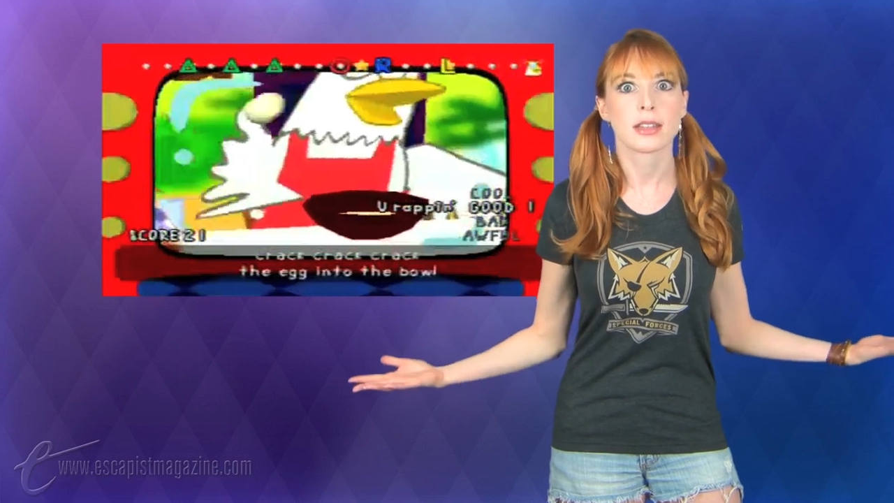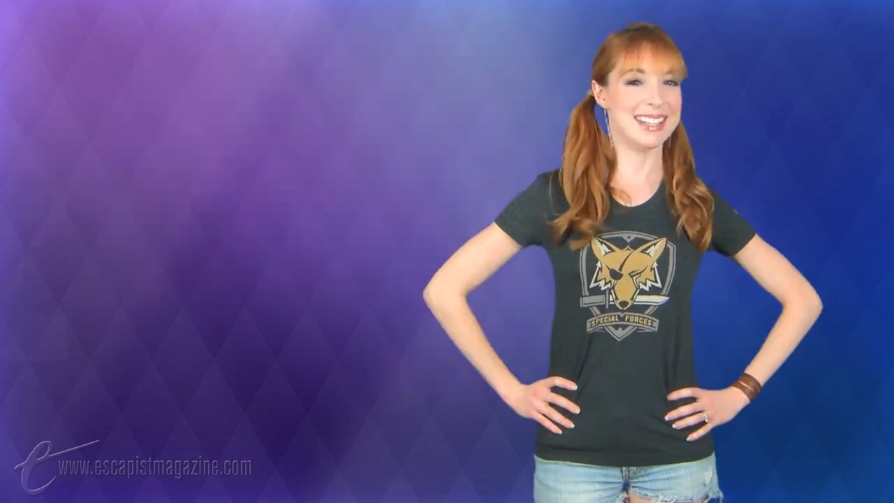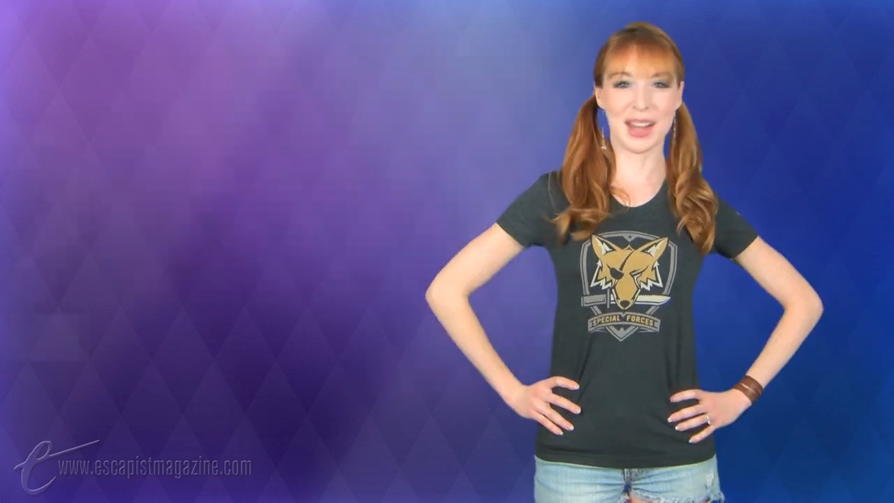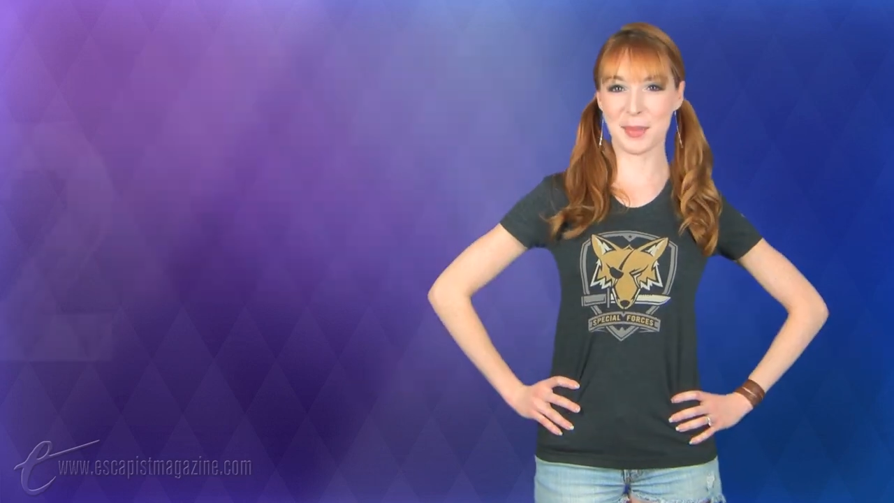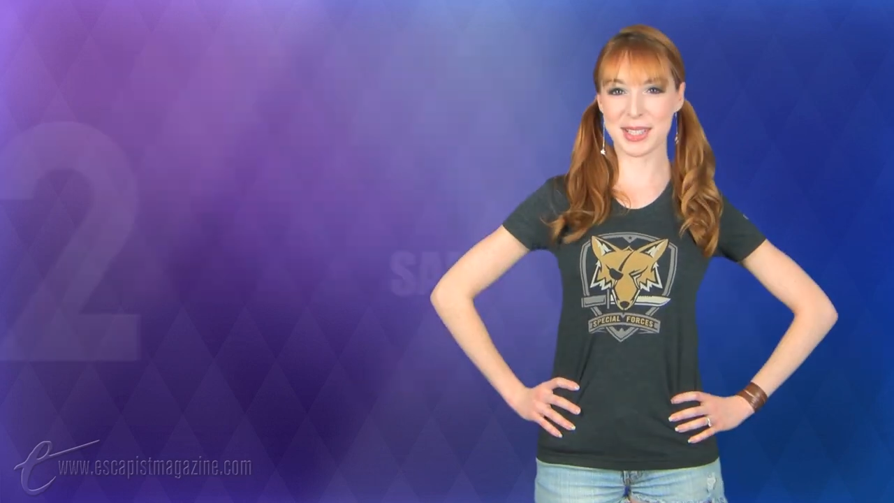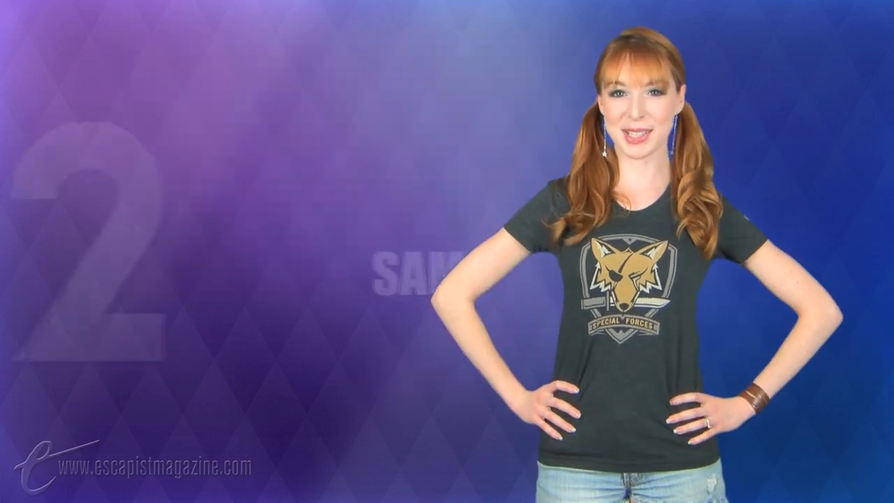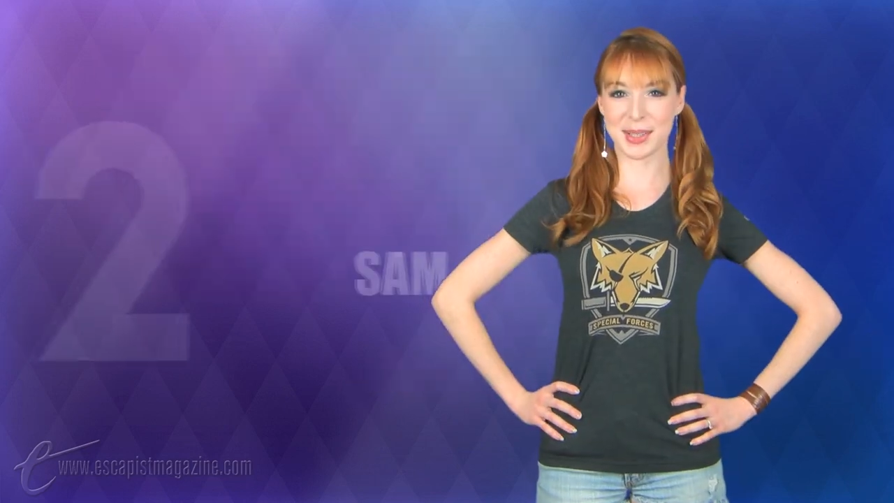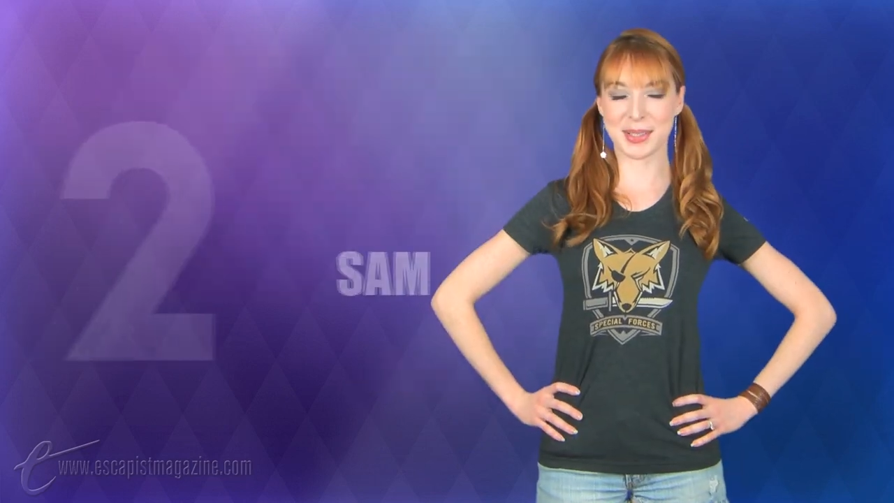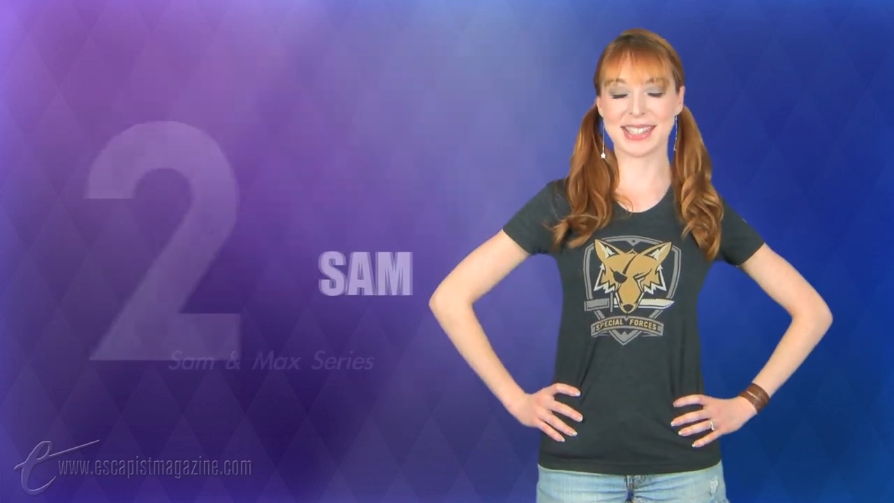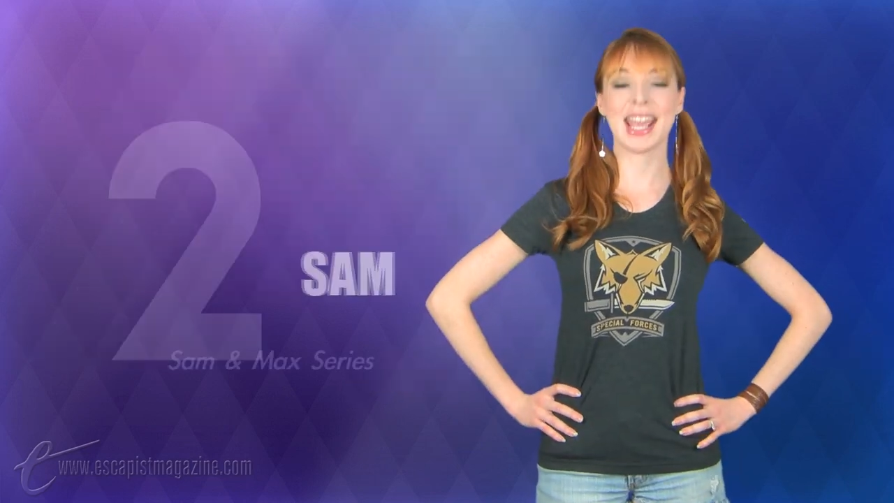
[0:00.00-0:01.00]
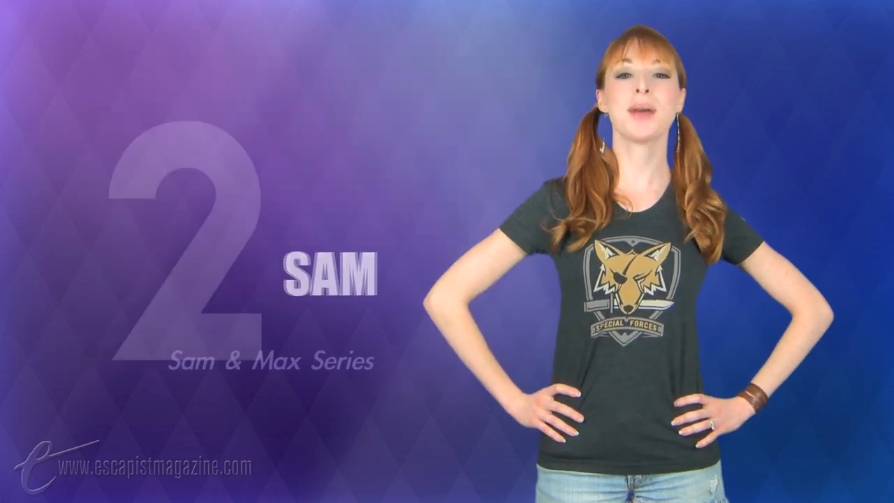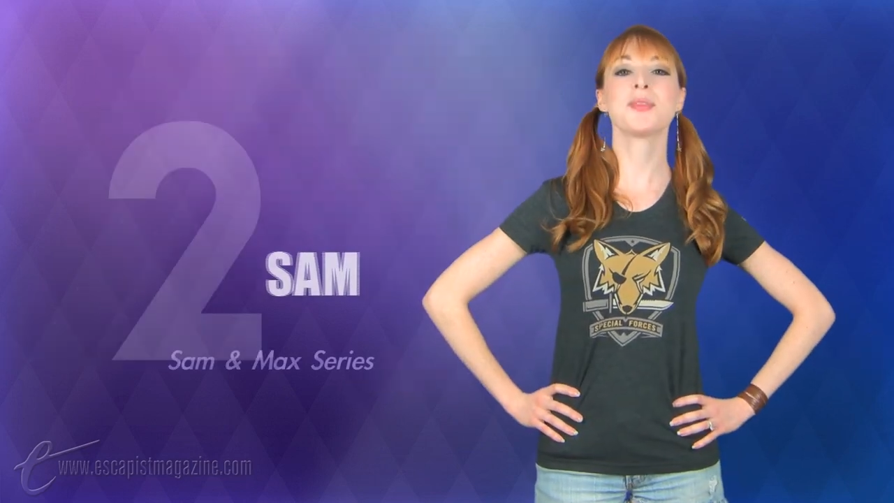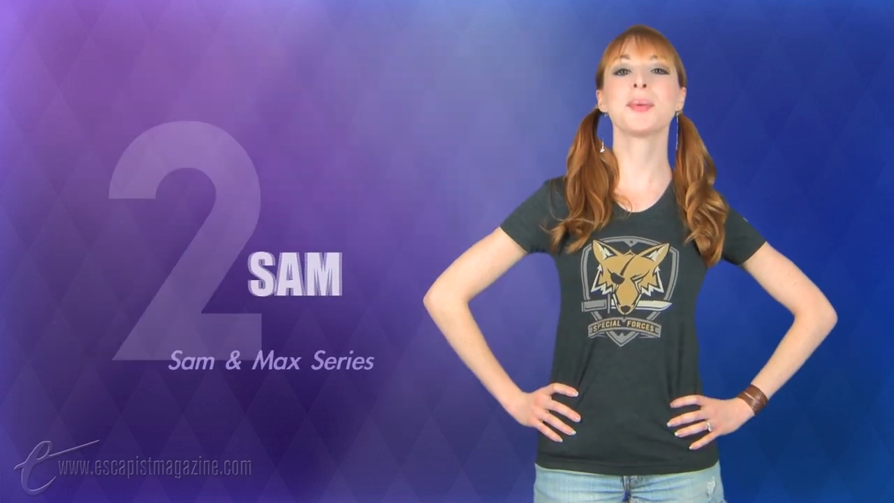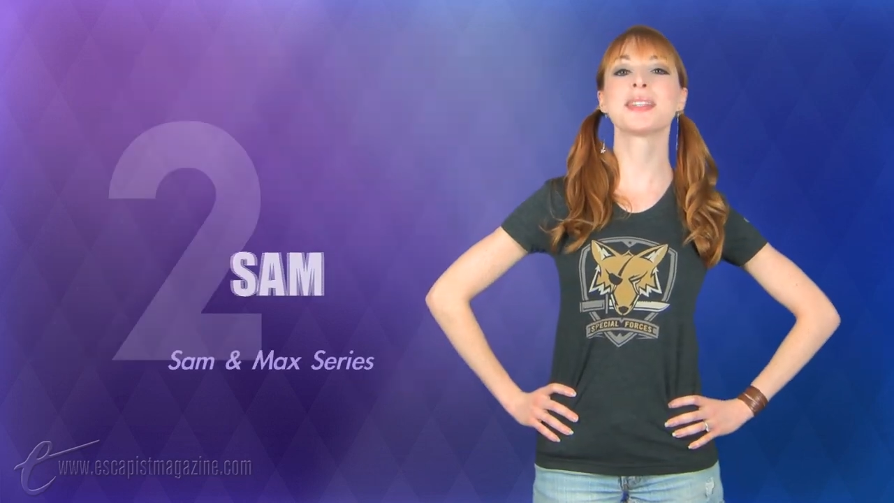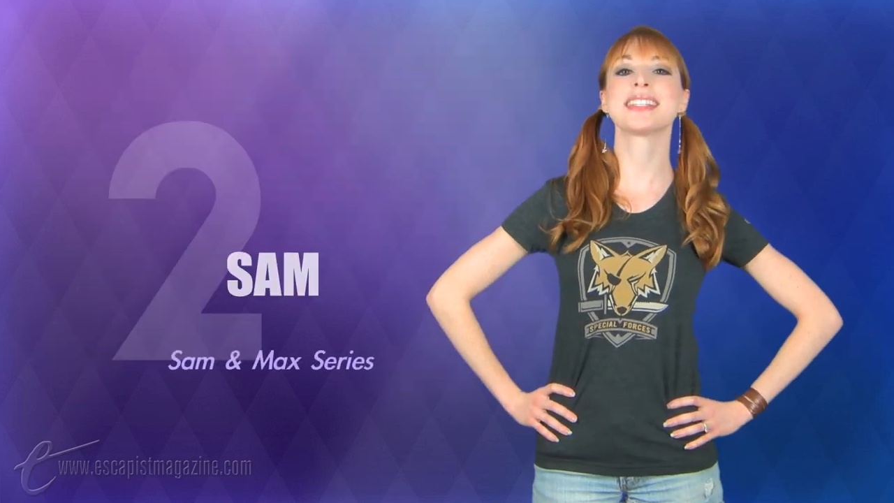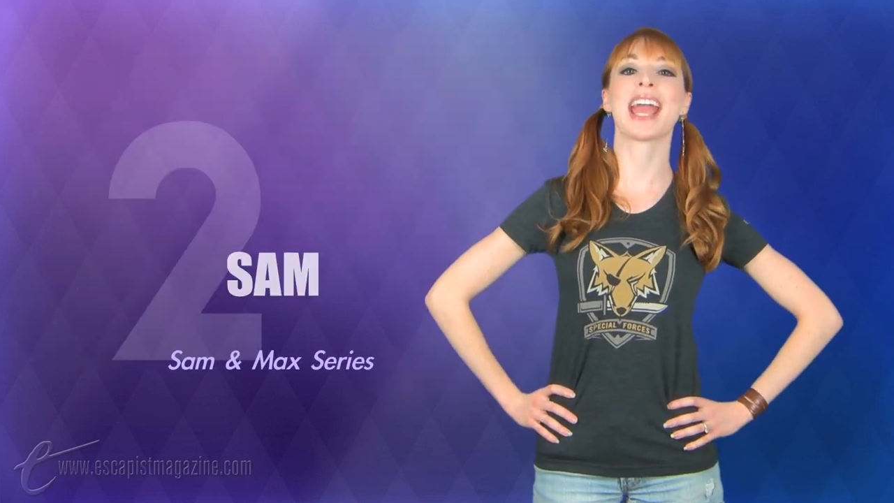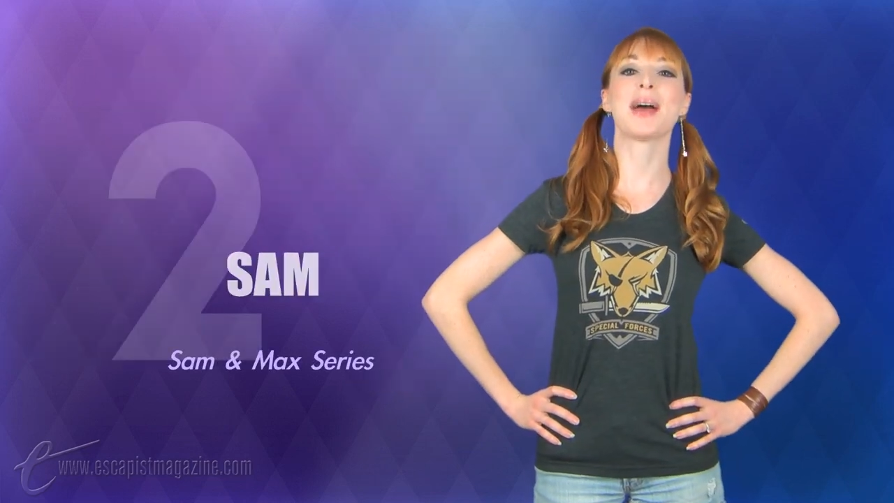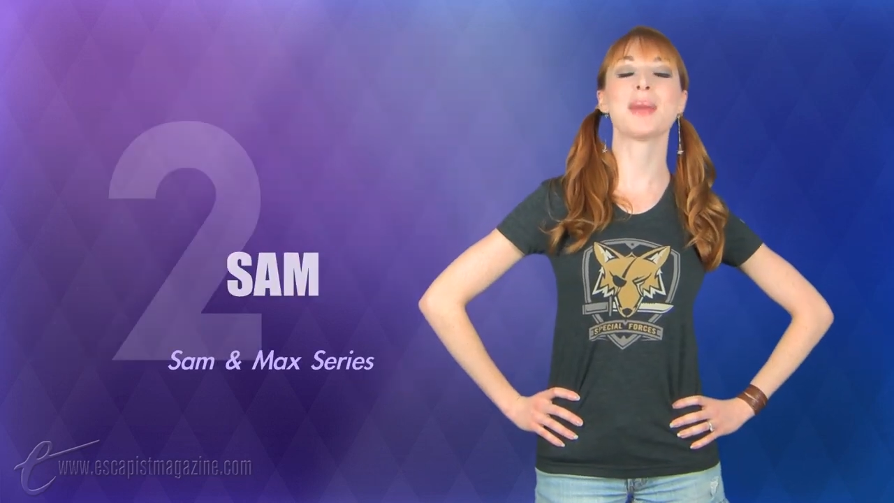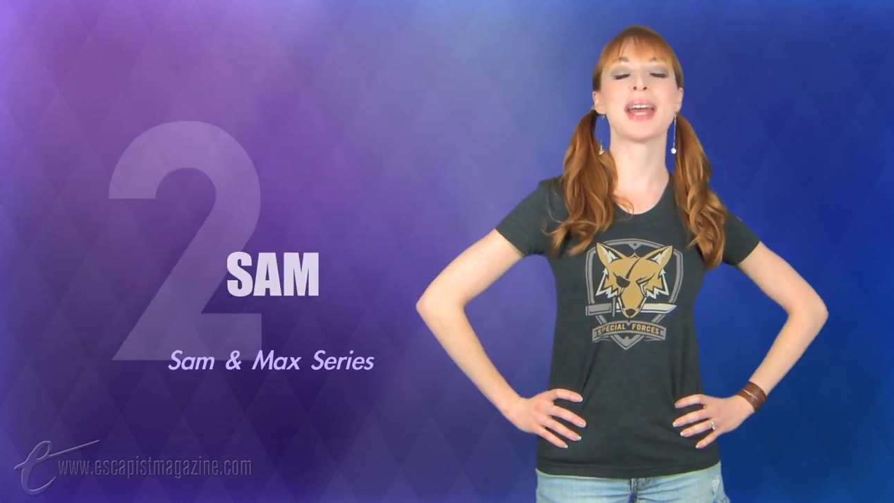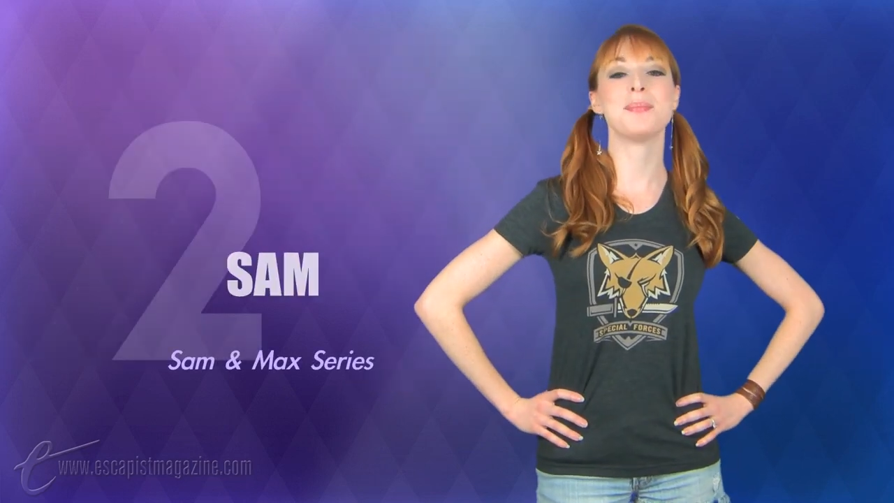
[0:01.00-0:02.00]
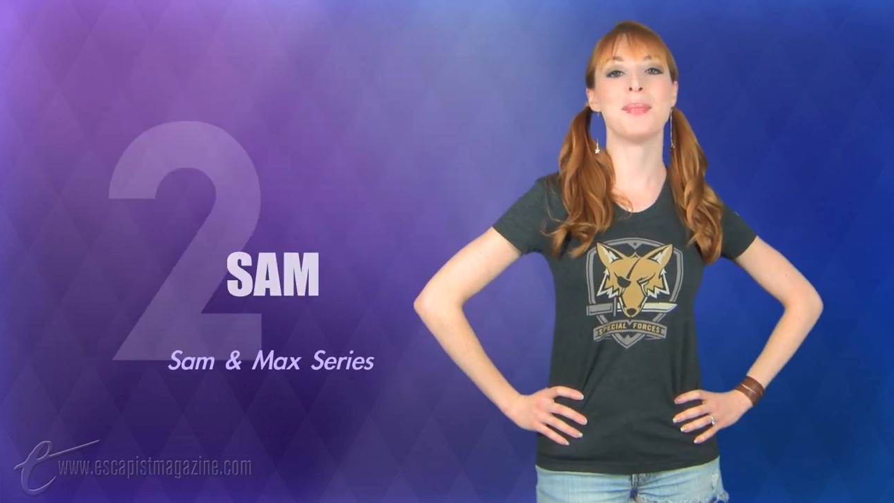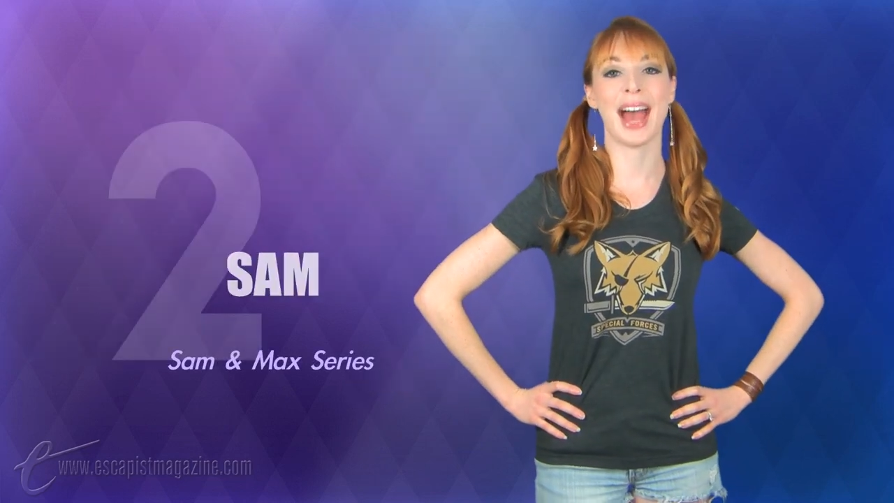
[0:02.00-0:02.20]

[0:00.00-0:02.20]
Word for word: Number two, Sam from Sam and